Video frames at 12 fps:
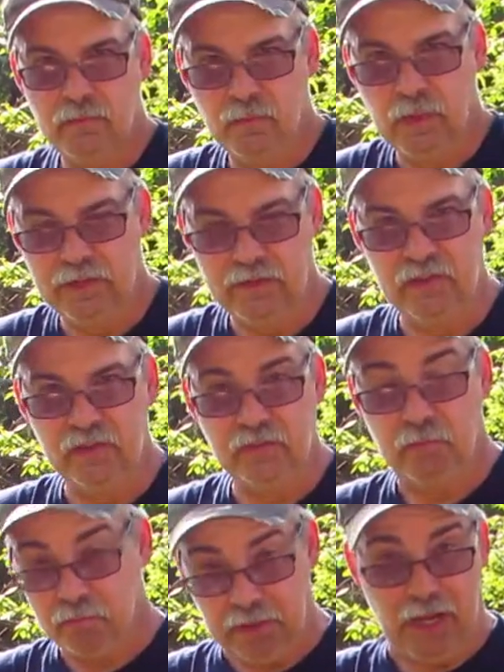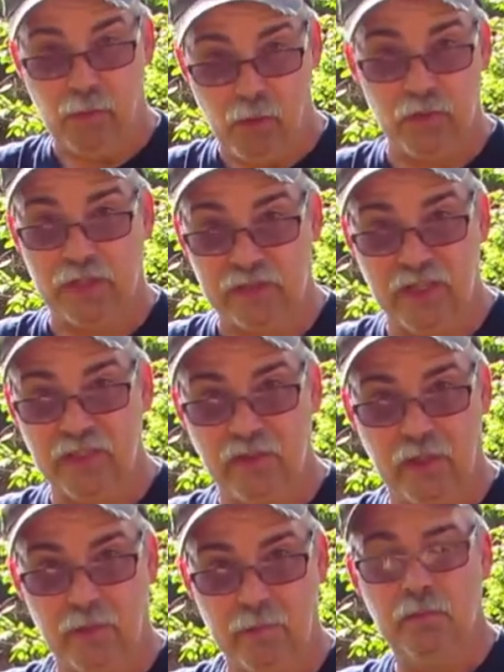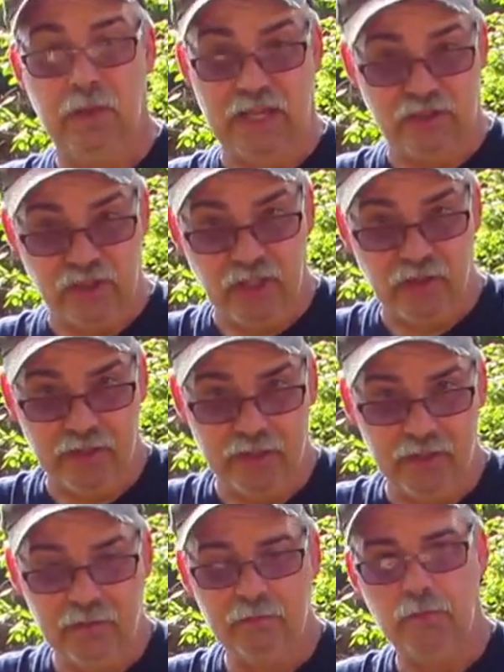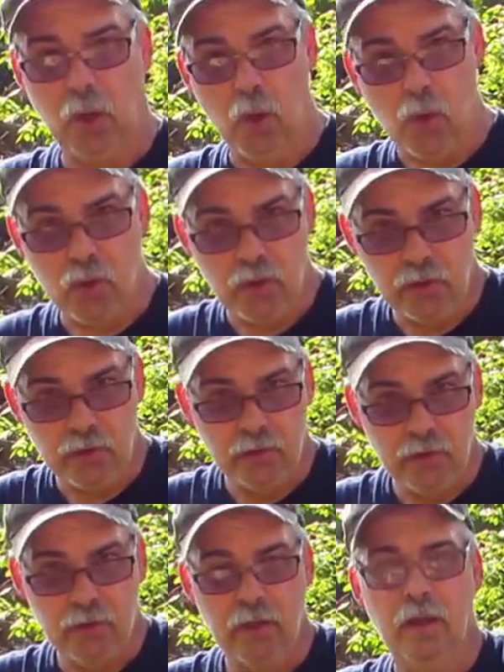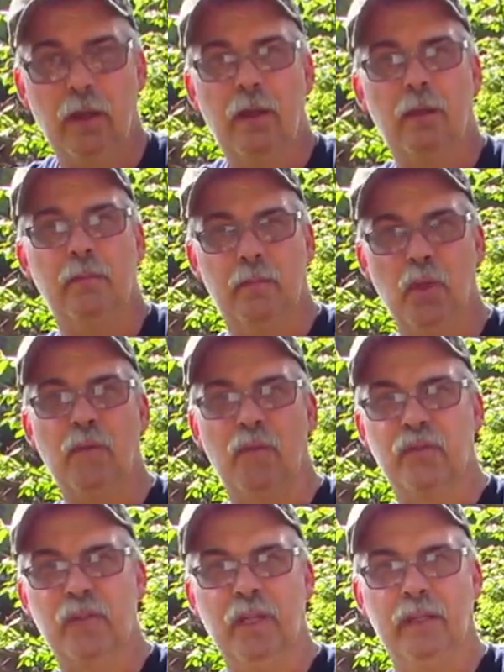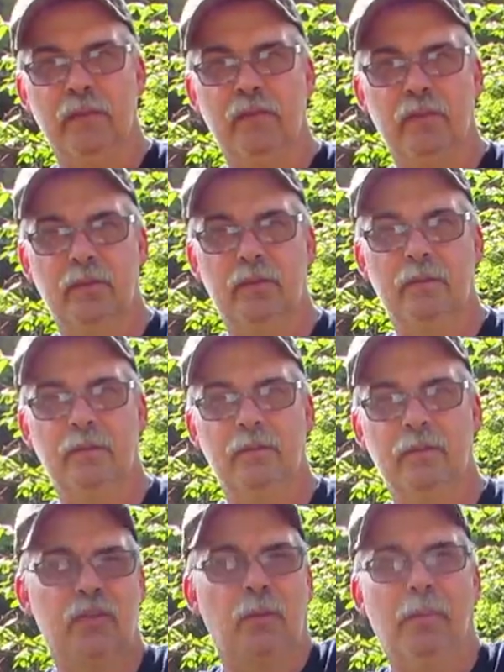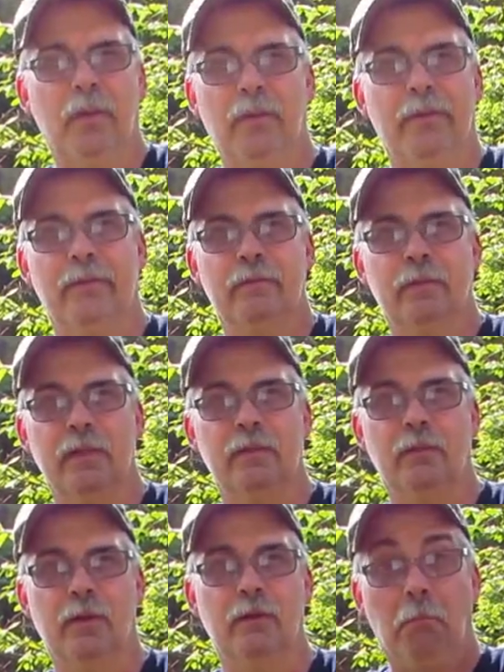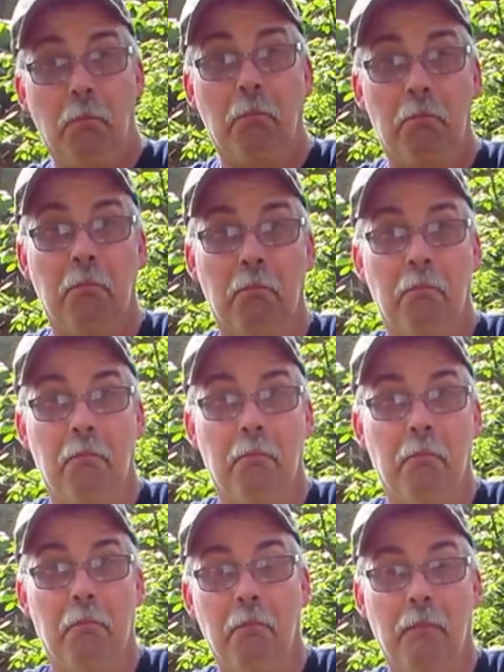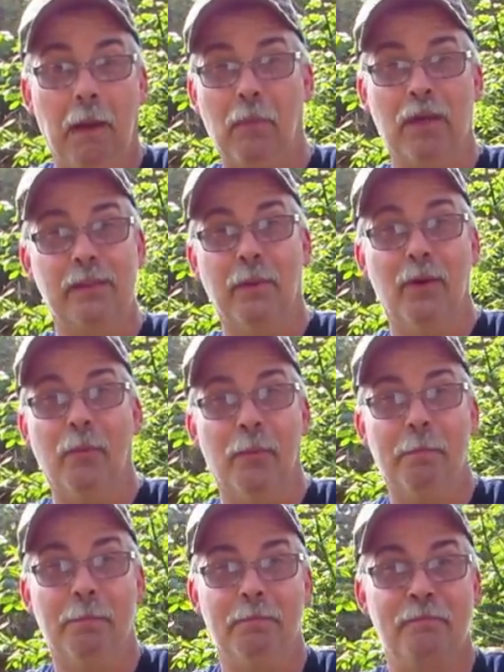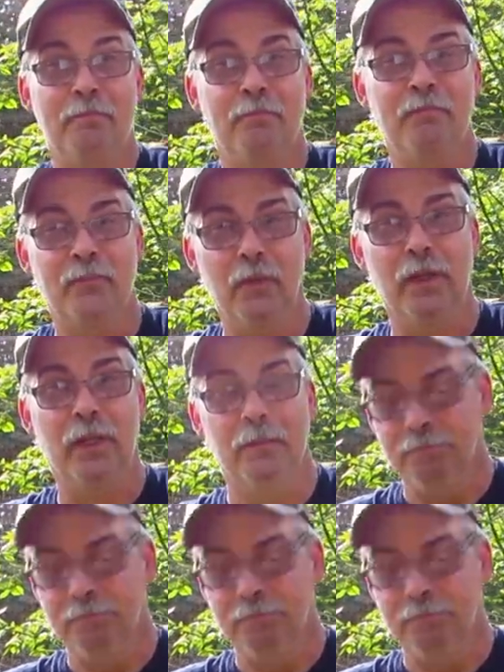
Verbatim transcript: They have these black walnut skids on them, black cherry, oak. Okay. Beautiful skids, just a burn. I said, well, hey. I some home. Yeah, so I did.